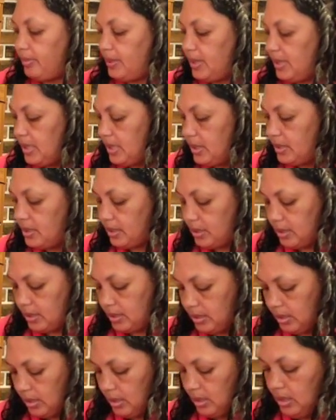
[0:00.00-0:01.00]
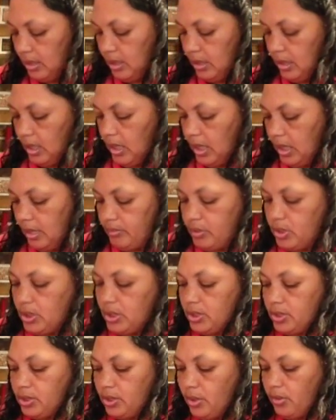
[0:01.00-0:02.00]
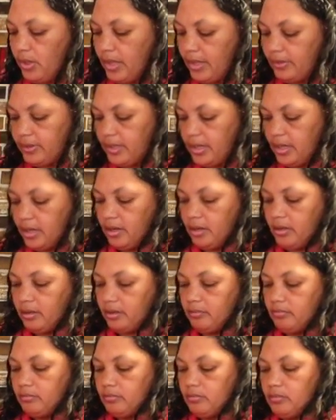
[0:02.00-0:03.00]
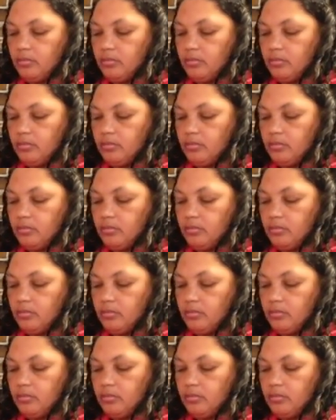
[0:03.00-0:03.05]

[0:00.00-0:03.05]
piece, just so that they're